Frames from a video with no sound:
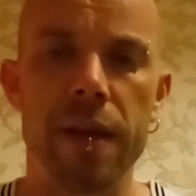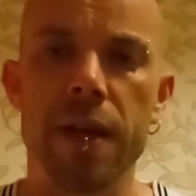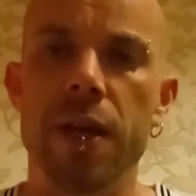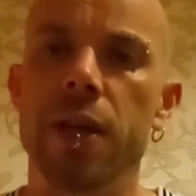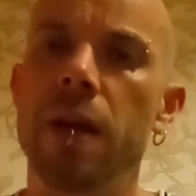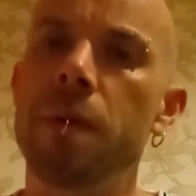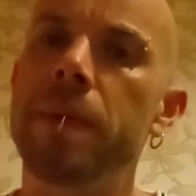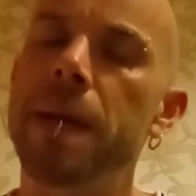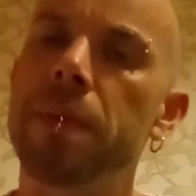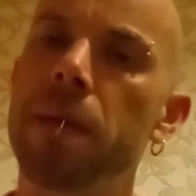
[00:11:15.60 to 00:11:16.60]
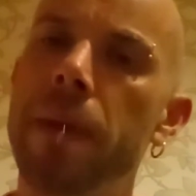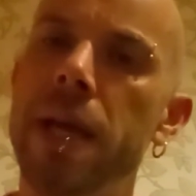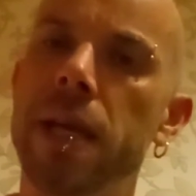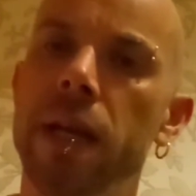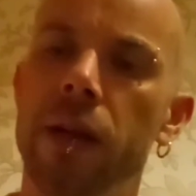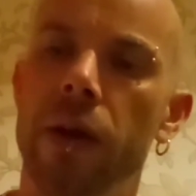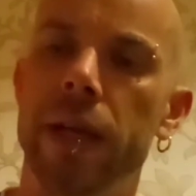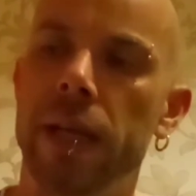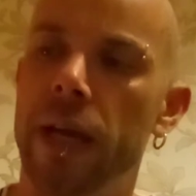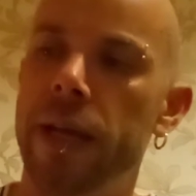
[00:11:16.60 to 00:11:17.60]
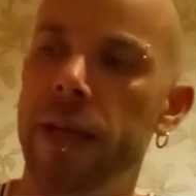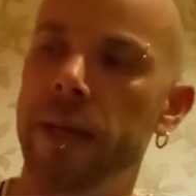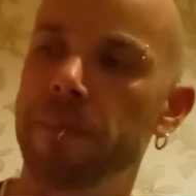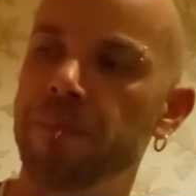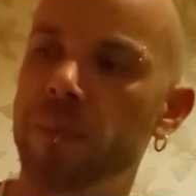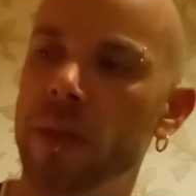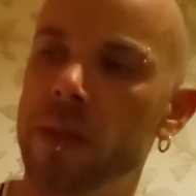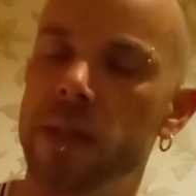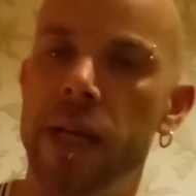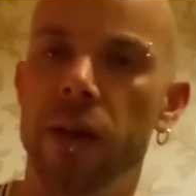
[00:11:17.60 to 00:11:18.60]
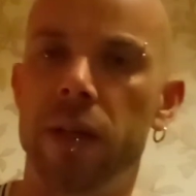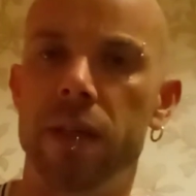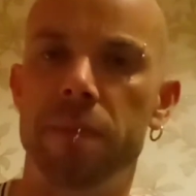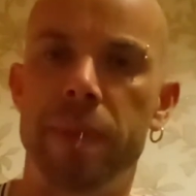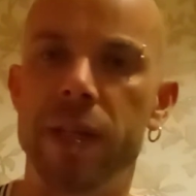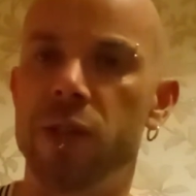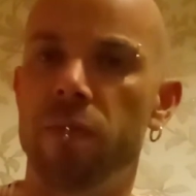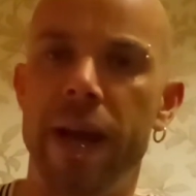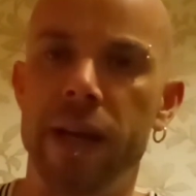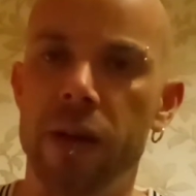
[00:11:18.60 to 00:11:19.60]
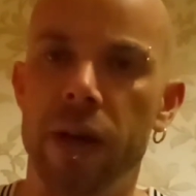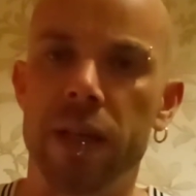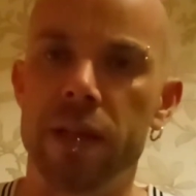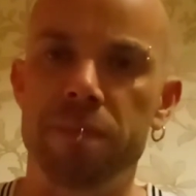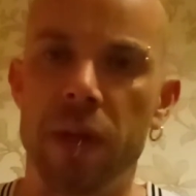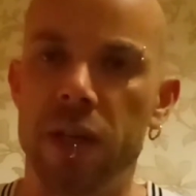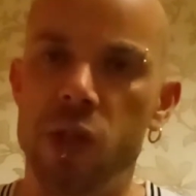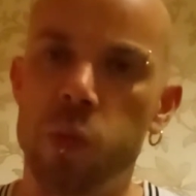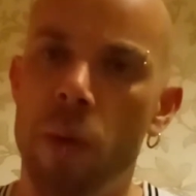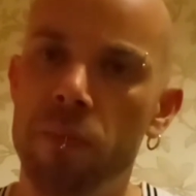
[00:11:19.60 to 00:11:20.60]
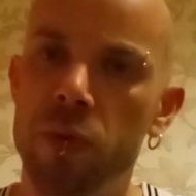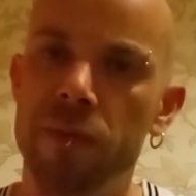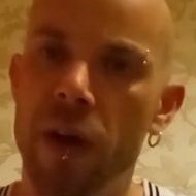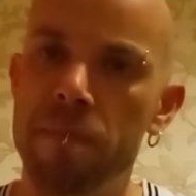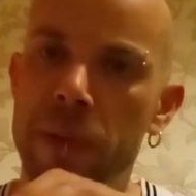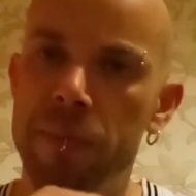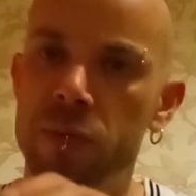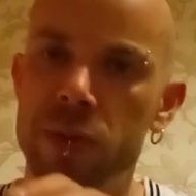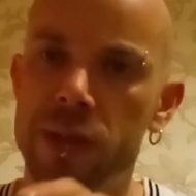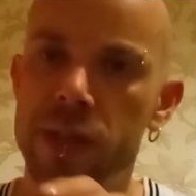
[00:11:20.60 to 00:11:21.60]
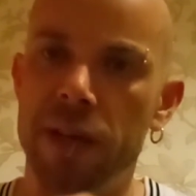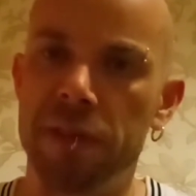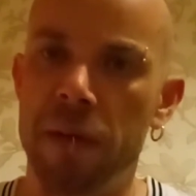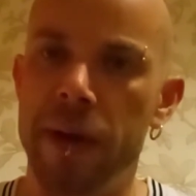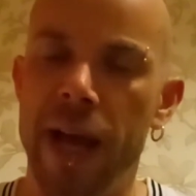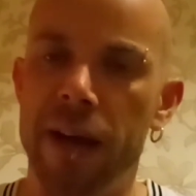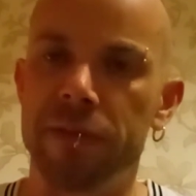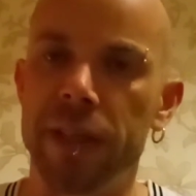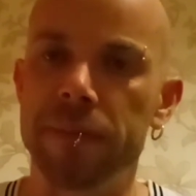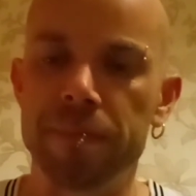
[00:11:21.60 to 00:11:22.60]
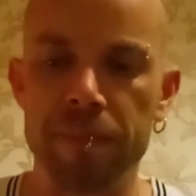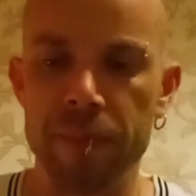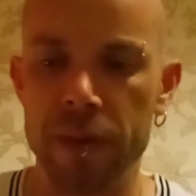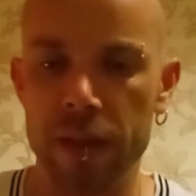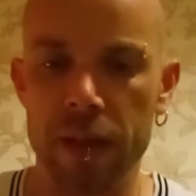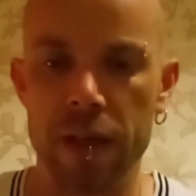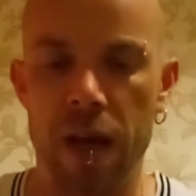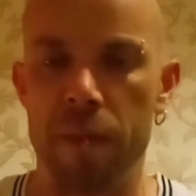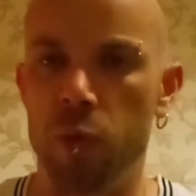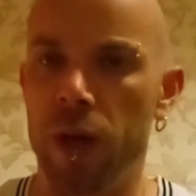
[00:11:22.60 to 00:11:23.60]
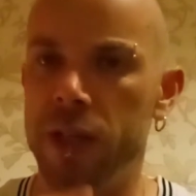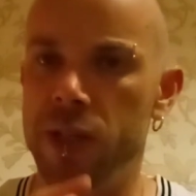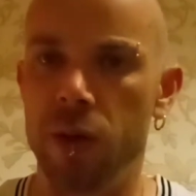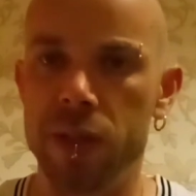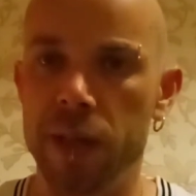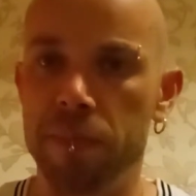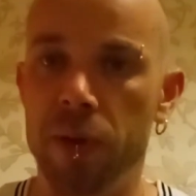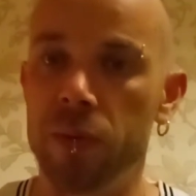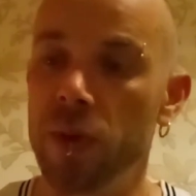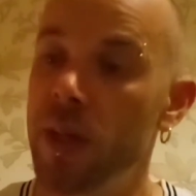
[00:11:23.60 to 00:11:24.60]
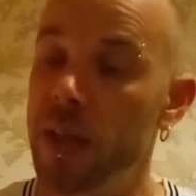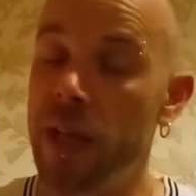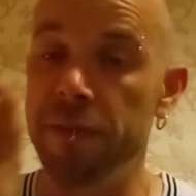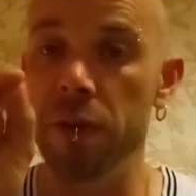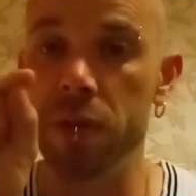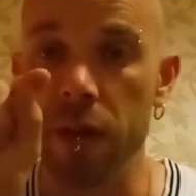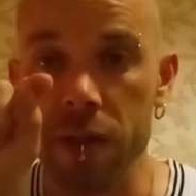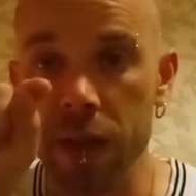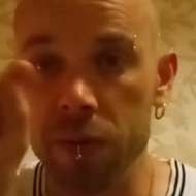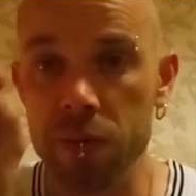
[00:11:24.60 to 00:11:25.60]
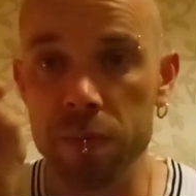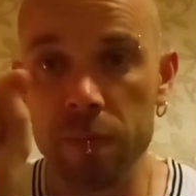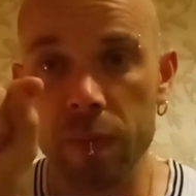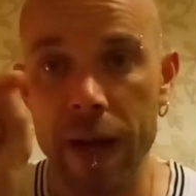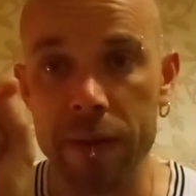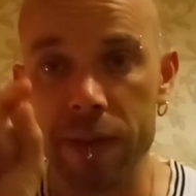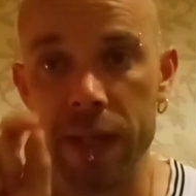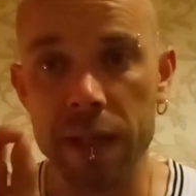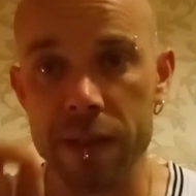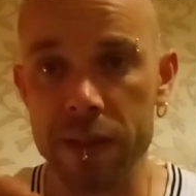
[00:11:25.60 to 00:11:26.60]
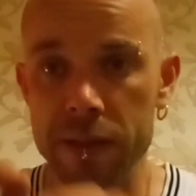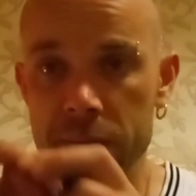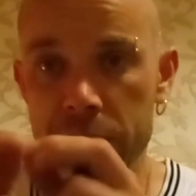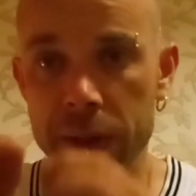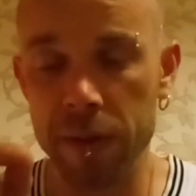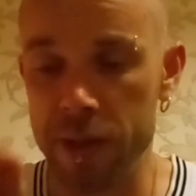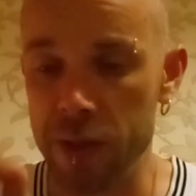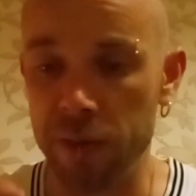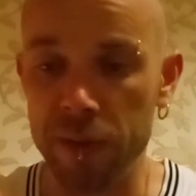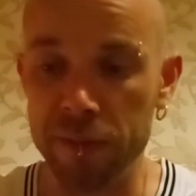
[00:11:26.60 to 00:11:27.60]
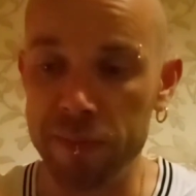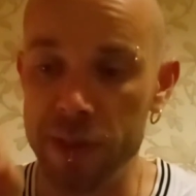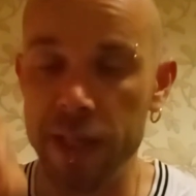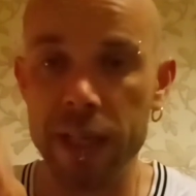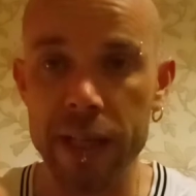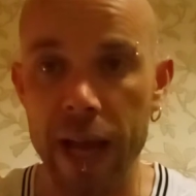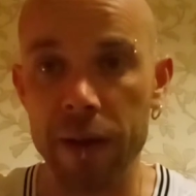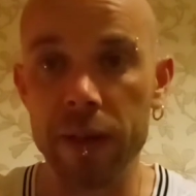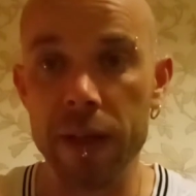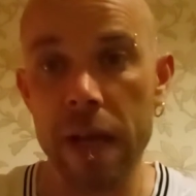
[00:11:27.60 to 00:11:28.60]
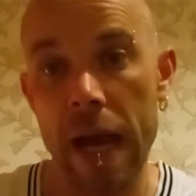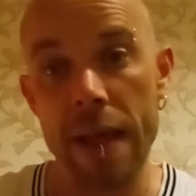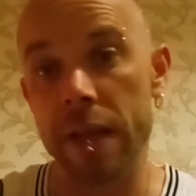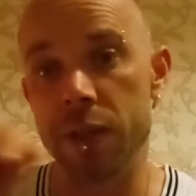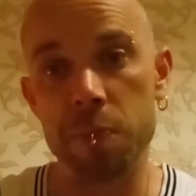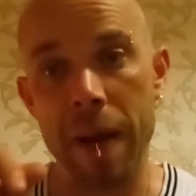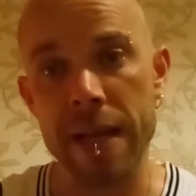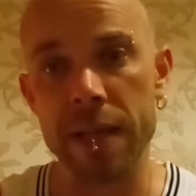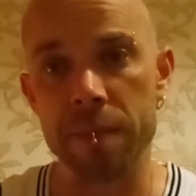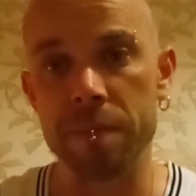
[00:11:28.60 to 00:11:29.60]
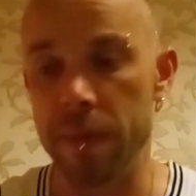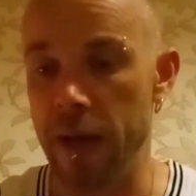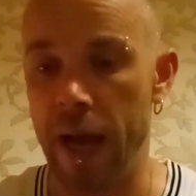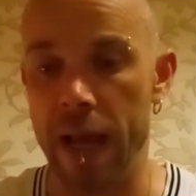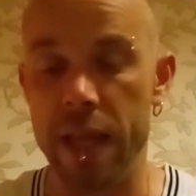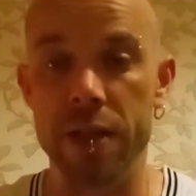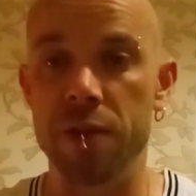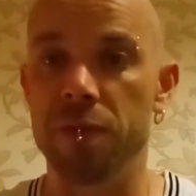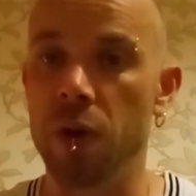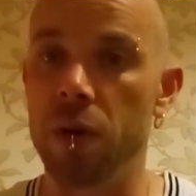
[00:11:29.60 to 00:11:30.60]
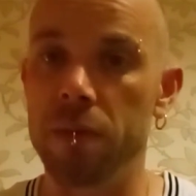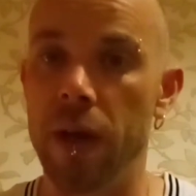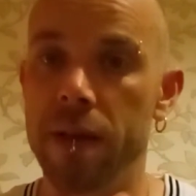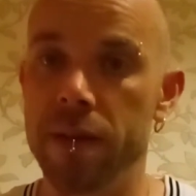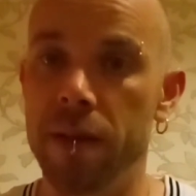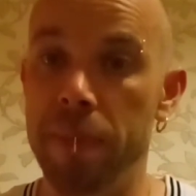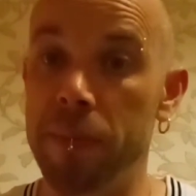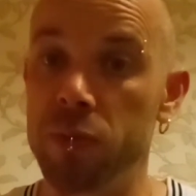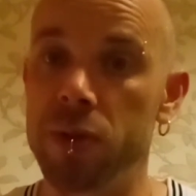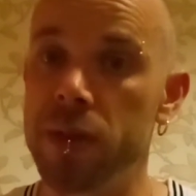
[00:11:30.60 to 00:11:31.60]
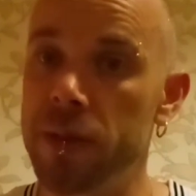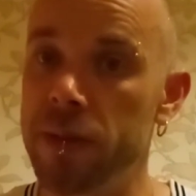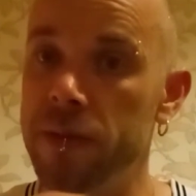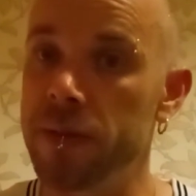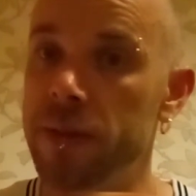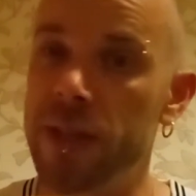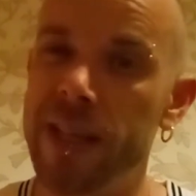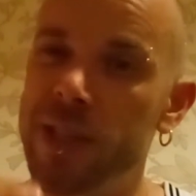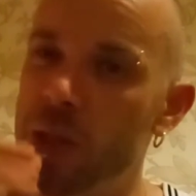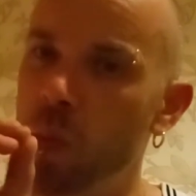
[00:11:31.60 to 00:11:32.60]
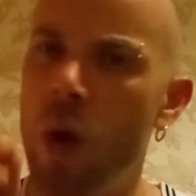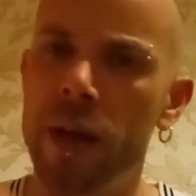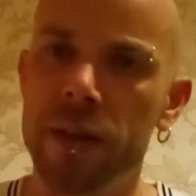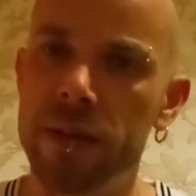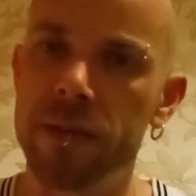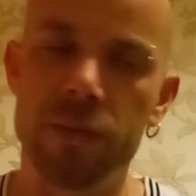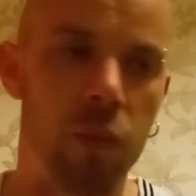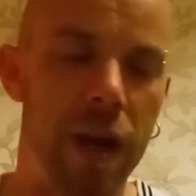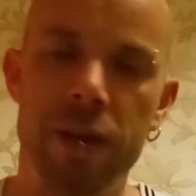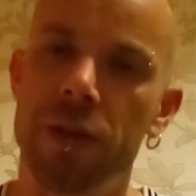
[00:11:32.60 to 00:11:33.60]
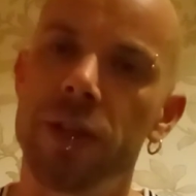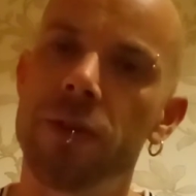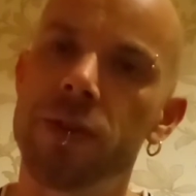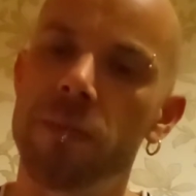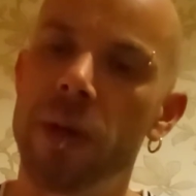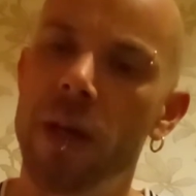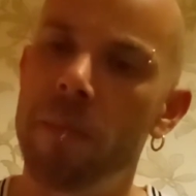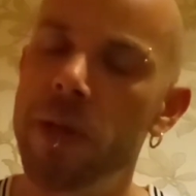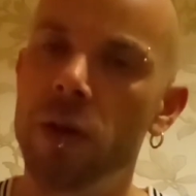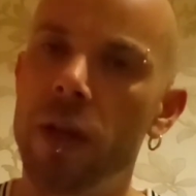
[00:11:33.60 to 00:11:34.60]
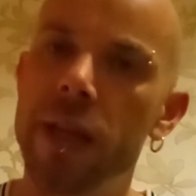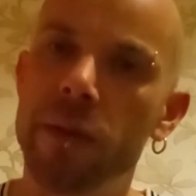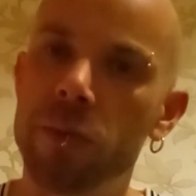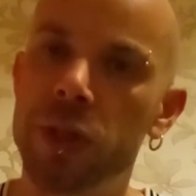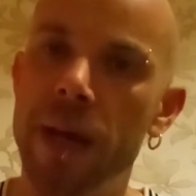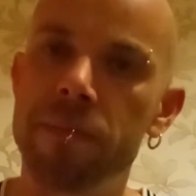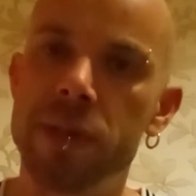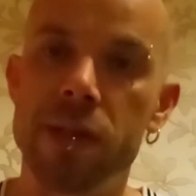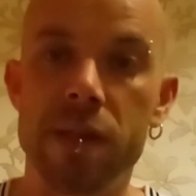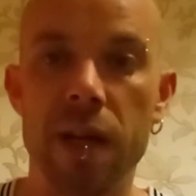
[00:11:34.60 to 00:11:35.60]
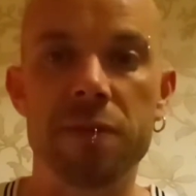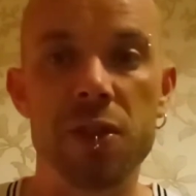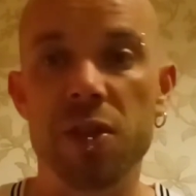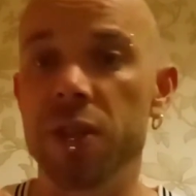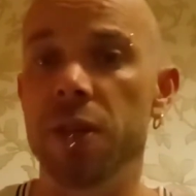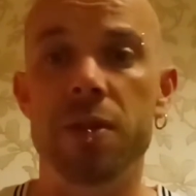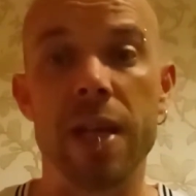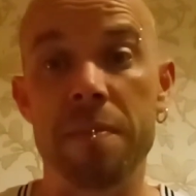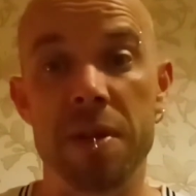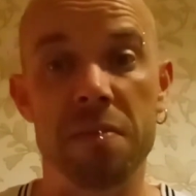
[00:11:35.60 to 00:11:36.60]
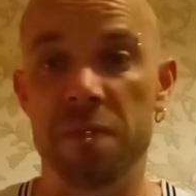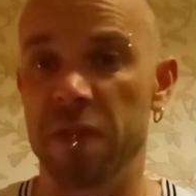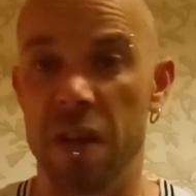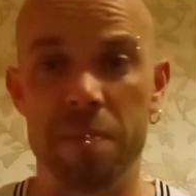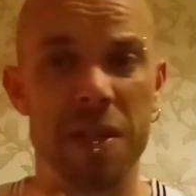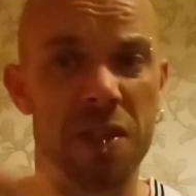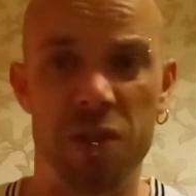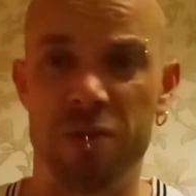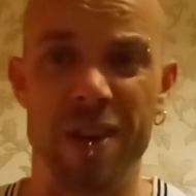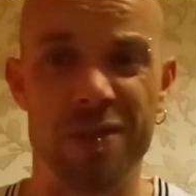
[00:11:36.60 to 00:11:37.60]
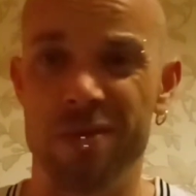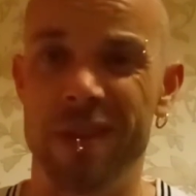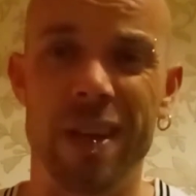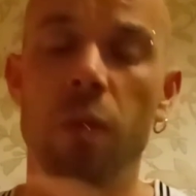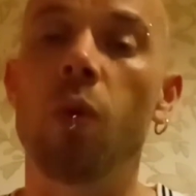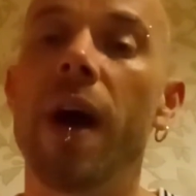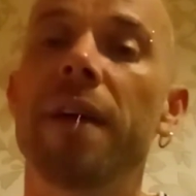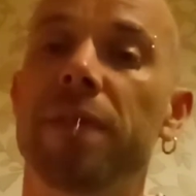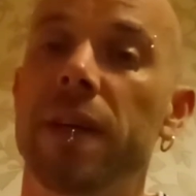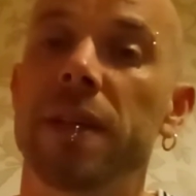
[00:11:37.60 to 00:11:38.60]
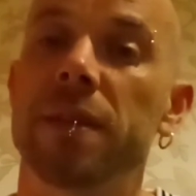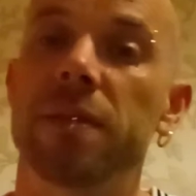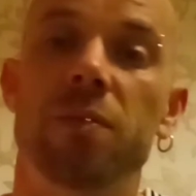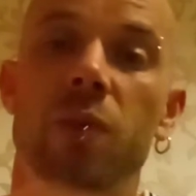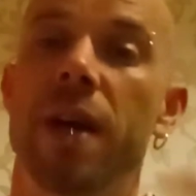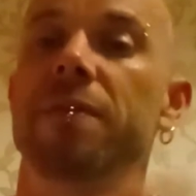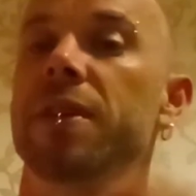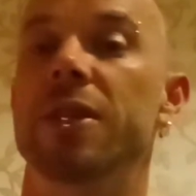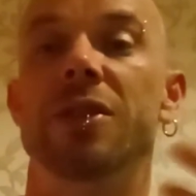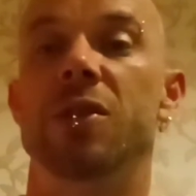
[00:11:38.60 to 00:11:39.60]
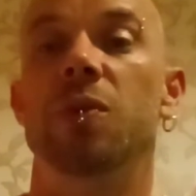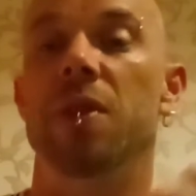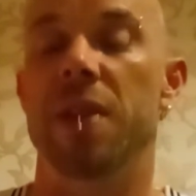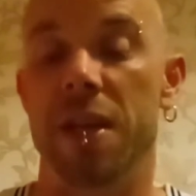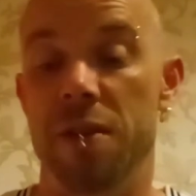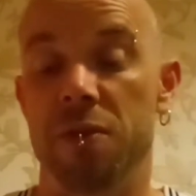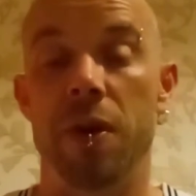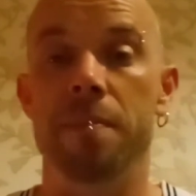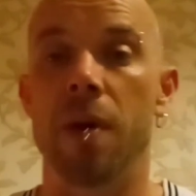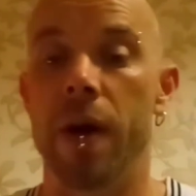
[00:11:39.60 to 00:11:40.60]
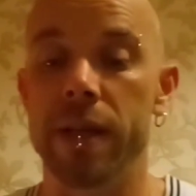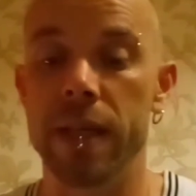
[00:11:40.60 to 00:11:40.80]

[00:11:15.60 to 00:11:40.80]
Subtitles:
you know, when people are making like a, say, like a bit of terrain, like a swamp with like bubbles and stuff coming out of it, or like a toxic pool. They've used those little round stickers, peel the stuff off, stick it down, and then just painted them, and then you've got like the bubbles. So it's just one way you can use them, but you've got like little gems and stuff, so you could use them in for like bits of treasure, you know, whatever your sort of thing you've got in mind.